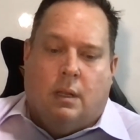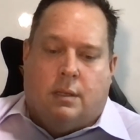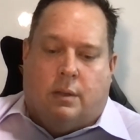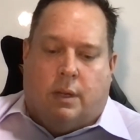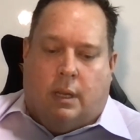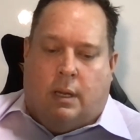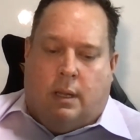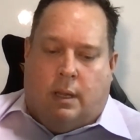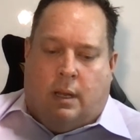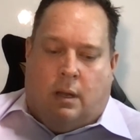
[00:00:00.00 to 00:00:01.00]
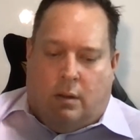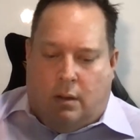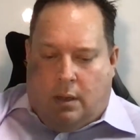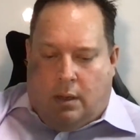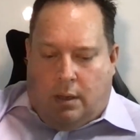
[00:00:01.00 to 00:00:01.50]
So again,
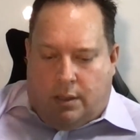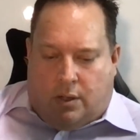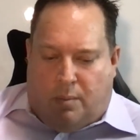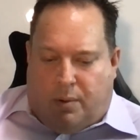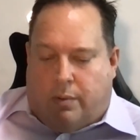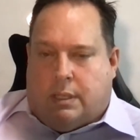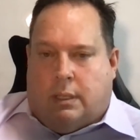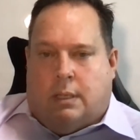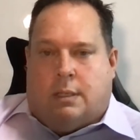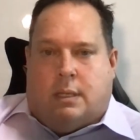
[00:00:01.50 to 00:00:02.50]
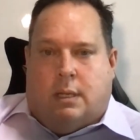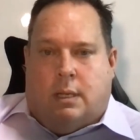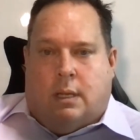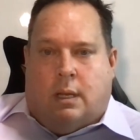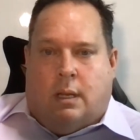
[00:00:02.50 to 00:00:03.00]
our cyber
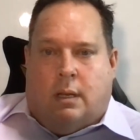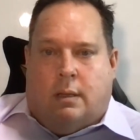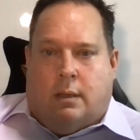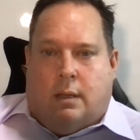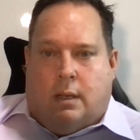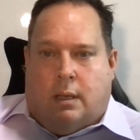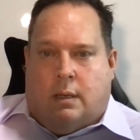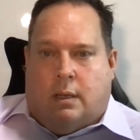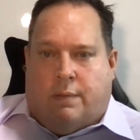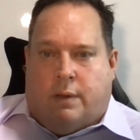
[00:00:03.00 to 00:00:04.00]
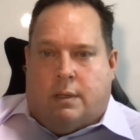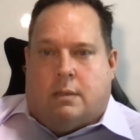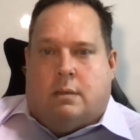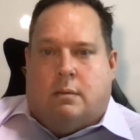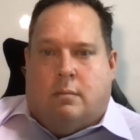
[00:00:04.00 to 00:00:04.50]
resiliency and again
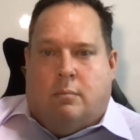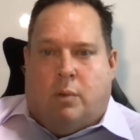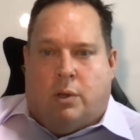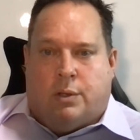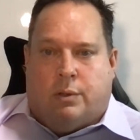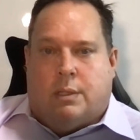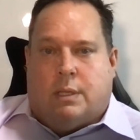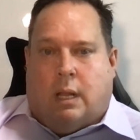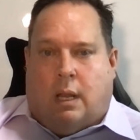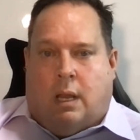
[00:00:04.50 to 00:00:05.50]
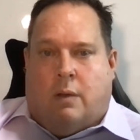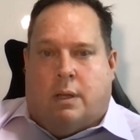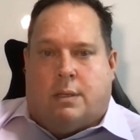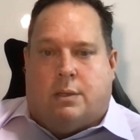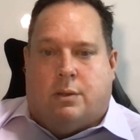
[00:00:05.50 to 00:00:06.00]
governance modules allow
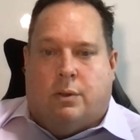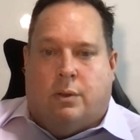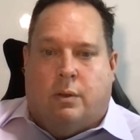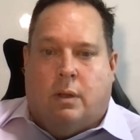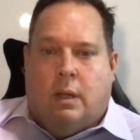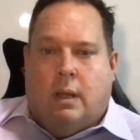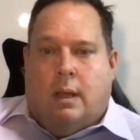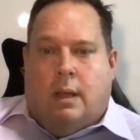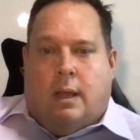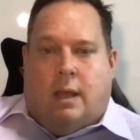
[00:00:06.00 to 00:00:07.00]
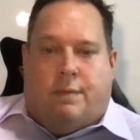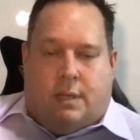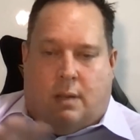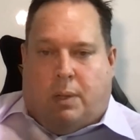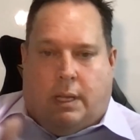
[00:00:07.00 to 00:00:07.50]
us to have
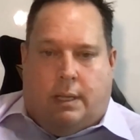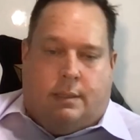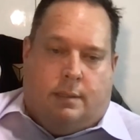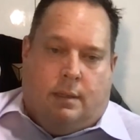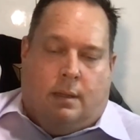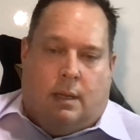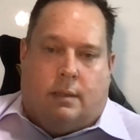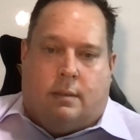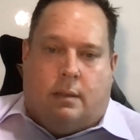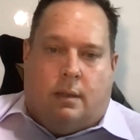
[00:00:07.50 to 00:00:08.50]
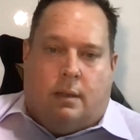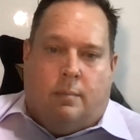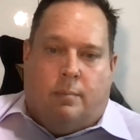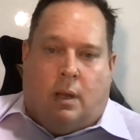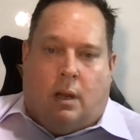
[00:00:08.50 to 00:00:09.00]
templates that
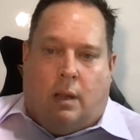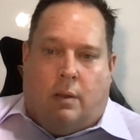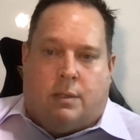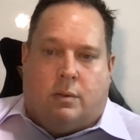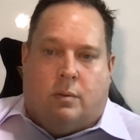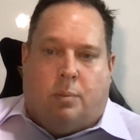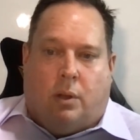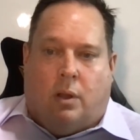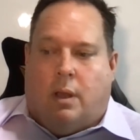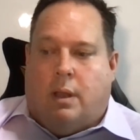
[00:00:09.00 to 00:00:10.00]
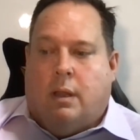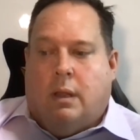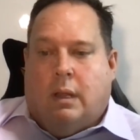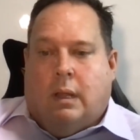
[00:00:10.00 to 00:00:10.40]
allow us to apply